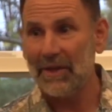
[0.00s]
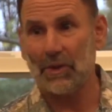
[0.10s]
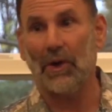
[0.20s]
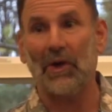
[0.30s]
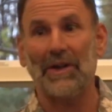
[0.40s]

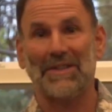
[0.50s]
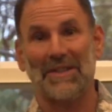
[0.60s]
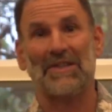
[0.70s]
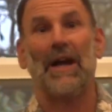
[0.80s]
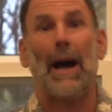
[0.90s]
So a harness
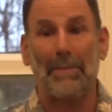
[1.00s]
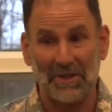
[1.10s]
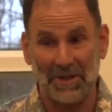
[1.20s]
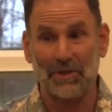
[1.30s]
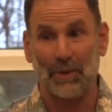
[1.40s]
is the
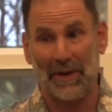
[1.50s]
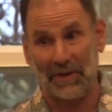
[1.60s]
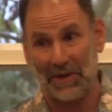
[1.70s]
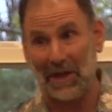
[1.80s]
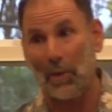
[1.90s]
opposite
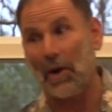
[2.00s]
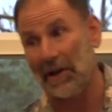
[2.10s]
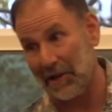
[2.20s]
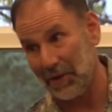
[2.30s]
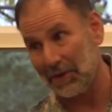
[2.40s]
direction you
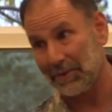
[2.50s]
want to go.